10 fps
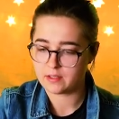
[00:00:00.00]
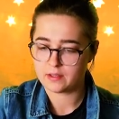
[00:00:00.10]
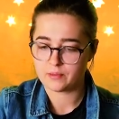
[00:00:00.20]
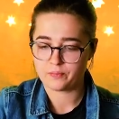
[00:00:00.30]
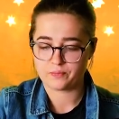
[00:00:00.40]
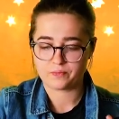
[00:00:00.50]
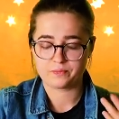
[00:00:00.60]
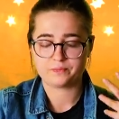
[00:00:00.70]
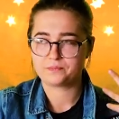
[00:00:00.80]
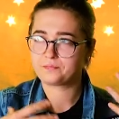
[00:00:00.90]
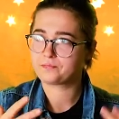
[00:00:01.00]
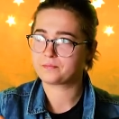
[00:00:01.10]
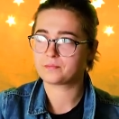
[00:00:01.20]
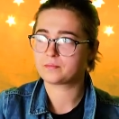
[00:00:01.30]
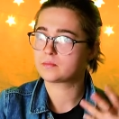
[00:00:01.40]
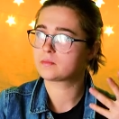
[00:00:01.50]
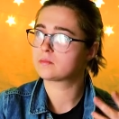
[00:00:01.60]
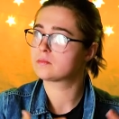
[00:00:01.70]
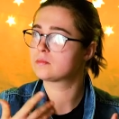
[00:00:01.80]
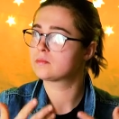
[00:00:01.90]

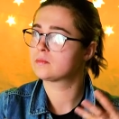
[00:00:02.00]
No one is speaking in this clip.